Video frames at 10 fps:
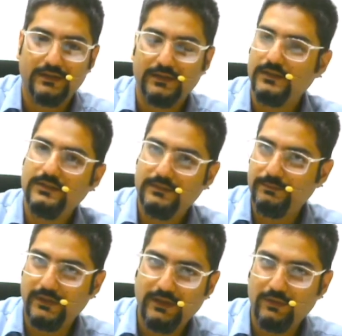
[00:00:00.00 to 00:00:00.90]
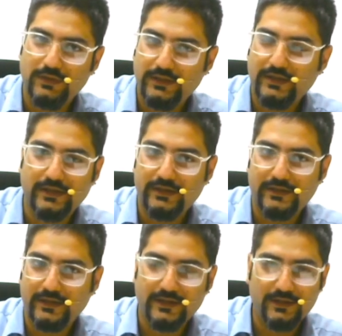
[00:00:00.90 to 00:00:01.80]
this particular
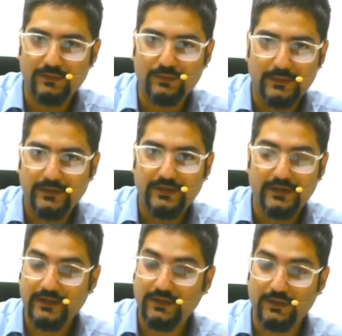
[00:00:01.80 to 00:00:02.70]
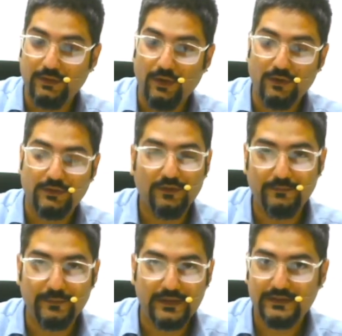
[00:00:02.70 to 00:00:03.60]
cricket tournament create lot
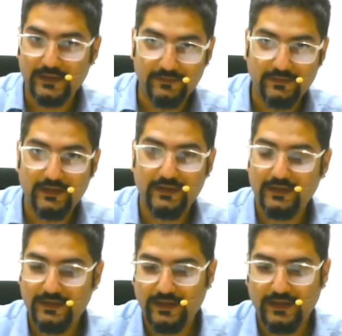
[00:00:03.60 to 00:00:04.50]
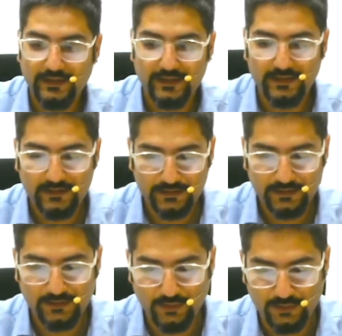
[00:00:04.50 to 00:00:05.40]
of buzz every year, and
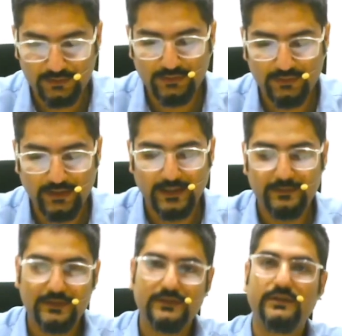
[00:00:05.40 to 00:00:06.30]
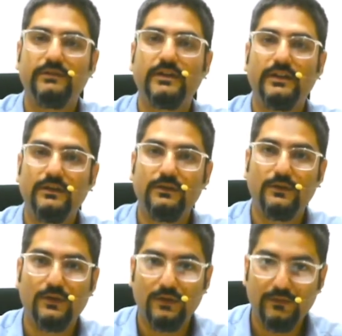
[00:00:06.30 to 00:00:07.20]
it also helps in generating
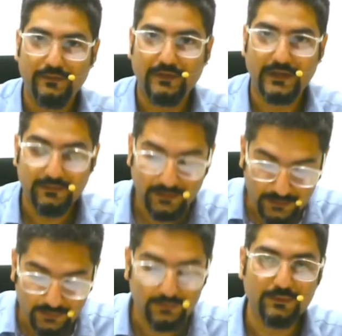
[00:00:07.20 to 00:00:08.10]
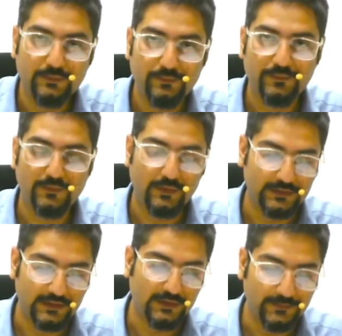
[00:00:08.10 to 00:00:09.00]
lot of revenue for
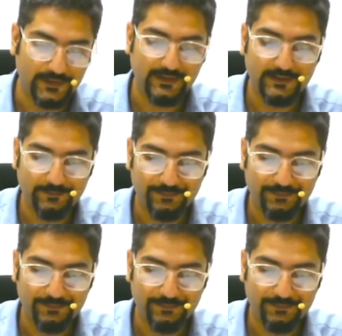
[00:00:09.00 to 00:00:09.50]
the government,